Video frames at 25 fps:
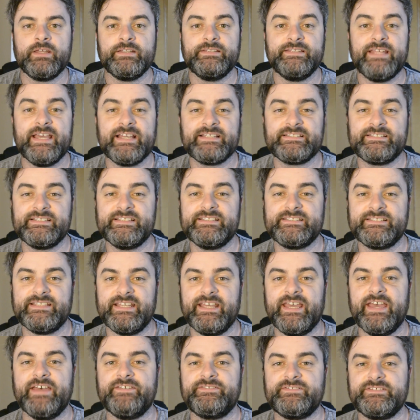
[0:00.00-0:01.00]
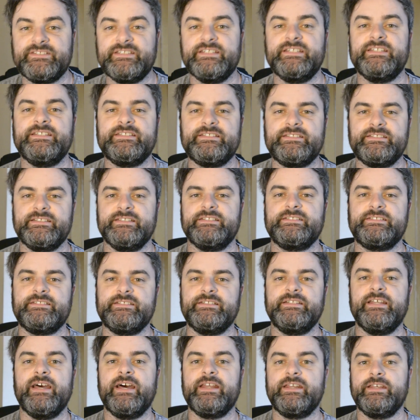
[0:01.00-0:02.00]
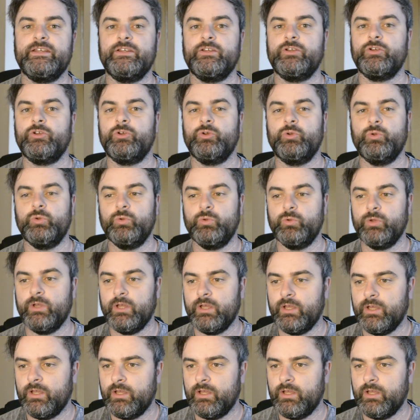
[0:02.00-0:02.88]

Next is FC Cincinnati, who